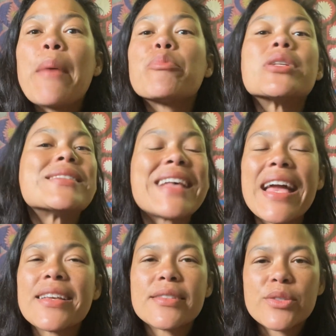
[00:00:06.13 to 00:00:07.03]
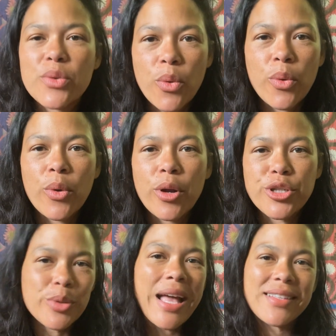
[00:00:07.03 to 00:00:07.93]
precise or
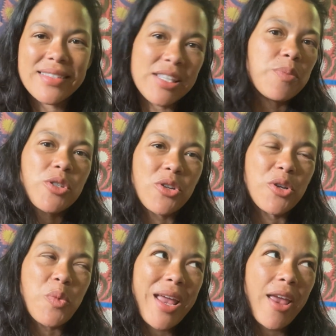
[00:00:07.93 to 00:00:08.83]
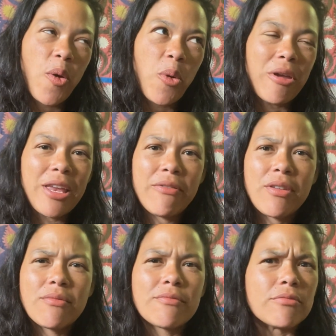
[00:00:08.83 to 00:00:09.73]
do that seam a certain way or
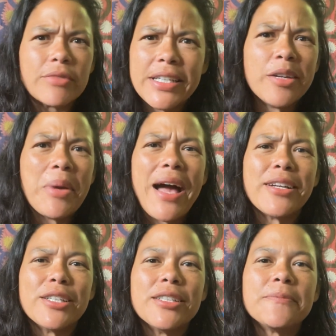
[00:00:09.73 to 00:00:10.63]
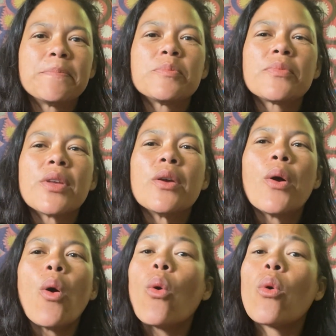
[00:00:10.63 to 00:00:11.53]
even read a pattern.
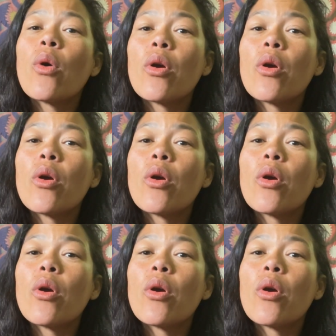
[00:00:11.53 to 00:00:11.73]
Or